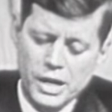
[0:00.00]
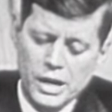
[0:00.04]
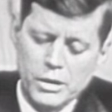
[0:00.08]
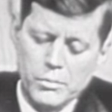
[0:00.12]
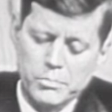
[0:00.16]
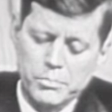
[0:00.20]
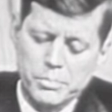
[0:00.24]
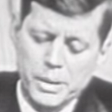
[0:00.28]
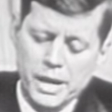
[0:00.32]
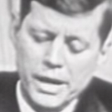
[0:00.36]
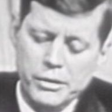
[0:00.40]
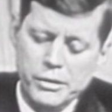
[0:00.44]

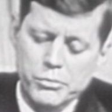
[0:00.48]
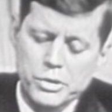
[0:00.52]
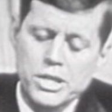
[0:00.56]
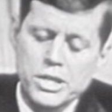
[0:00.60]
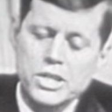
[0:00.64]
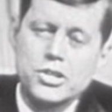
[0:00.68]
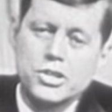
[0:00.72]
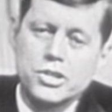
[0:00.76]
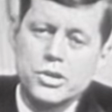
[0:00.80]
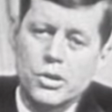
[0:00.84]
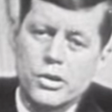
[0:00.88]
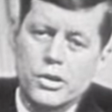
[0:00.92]
help by
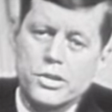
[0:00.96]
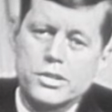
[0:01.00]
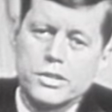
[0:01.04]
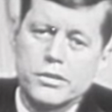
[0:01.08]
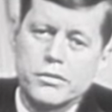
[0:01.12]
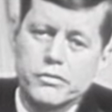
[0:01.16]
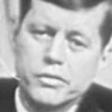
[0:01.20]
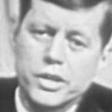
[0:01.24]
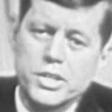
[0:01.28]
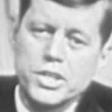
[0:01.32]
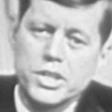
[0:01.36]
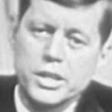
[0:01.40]
research
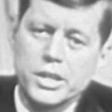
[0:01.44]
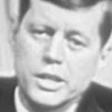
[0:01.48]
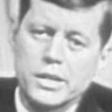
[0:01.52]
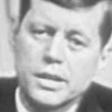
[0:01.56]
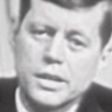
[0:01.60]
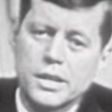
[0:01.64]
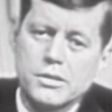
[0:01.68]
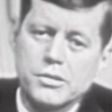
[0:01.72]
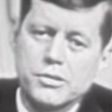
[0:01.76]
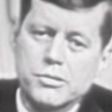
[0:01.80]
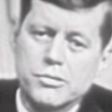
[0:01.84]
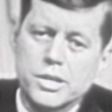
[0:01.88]
the fishing
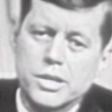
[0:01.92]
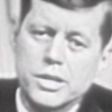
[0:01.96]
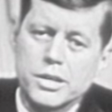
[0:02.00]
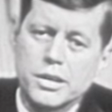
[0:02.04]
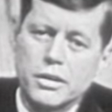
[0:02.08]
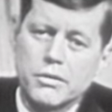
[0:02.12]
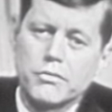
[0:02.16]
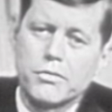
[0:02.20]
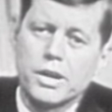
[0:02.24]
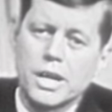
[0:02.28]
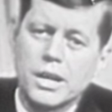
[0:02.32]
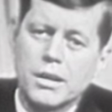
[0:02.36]
industry to
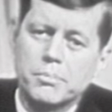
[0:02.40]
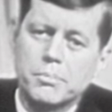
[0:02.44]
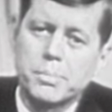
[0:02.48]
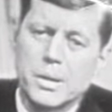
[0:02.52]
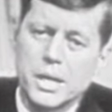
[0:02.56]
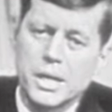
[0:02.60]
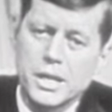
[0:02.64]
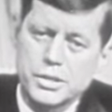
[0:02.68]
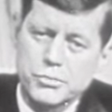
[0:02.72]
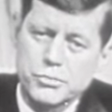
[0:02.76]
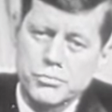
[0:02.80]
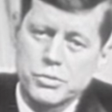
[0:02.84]
develop
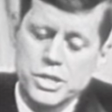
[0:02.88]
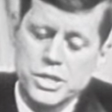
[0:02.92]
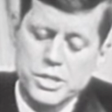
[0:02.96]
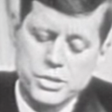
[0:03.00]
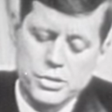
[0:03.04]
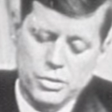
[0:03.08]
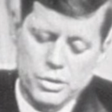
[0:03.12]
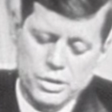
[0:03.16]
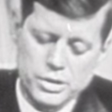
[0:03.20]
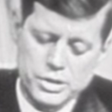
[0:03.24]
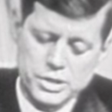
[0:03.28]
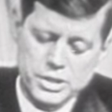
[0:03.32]
its
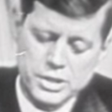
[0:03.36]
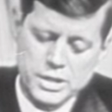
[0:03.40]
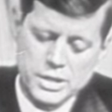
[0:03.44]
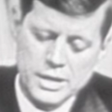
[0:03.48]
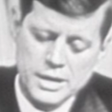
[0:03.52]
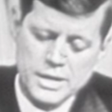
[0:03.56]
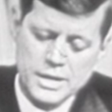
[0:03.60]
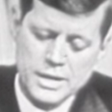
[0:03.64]
resources.